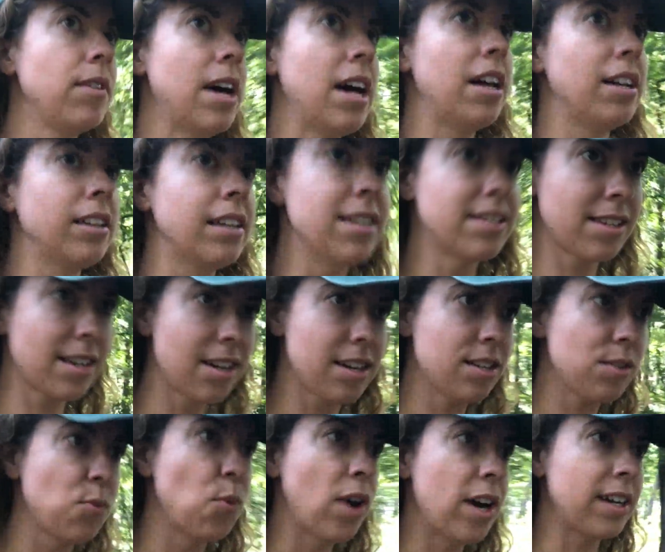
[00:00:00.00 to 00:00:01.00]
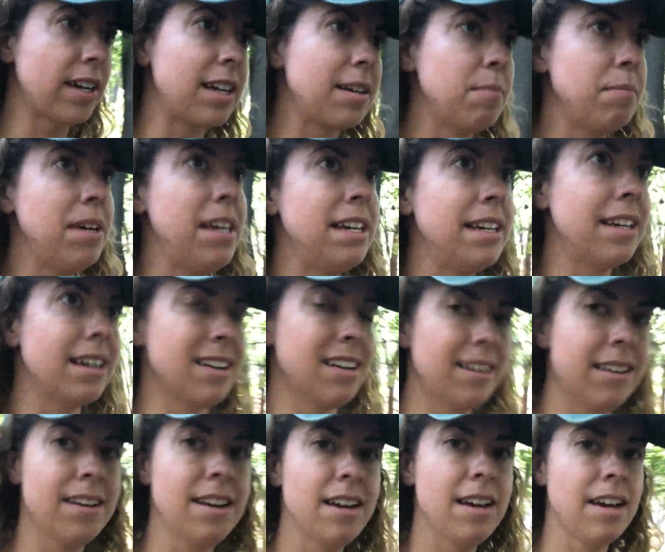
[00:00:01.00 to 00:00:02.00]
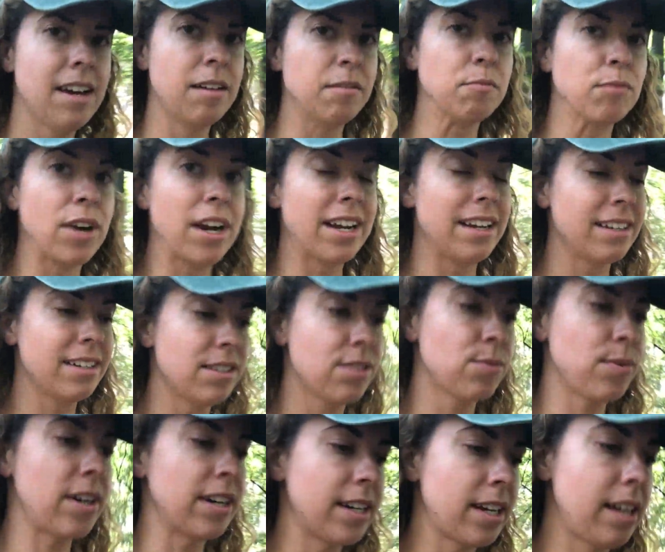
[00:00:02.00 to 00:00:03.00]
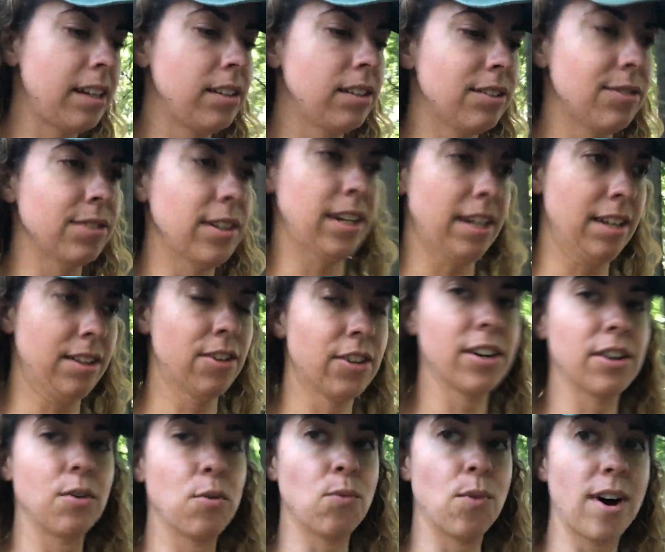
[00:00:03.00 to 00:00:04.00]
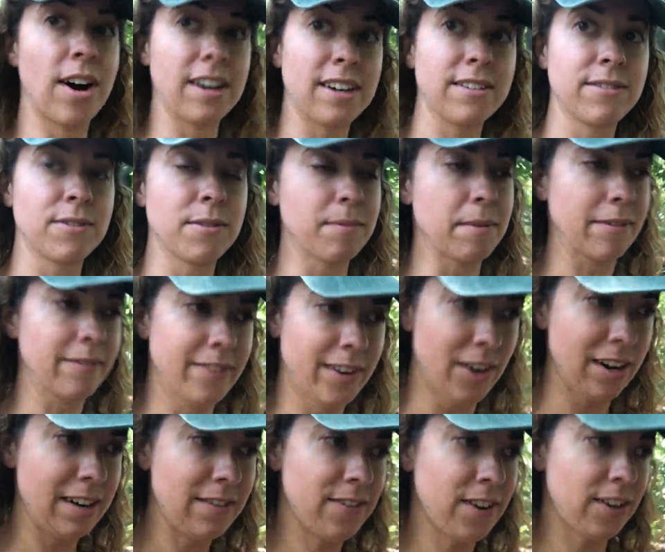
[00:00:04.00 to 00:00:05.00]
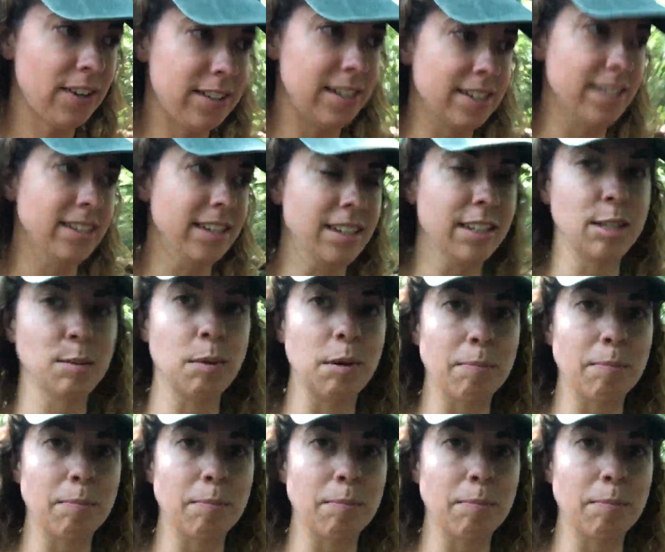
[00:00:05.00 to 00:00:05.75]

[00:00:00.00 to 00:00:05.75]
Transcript: Alyssa is walking Pika and Brian is walking Luna, and they're gonna walk from a very far distance but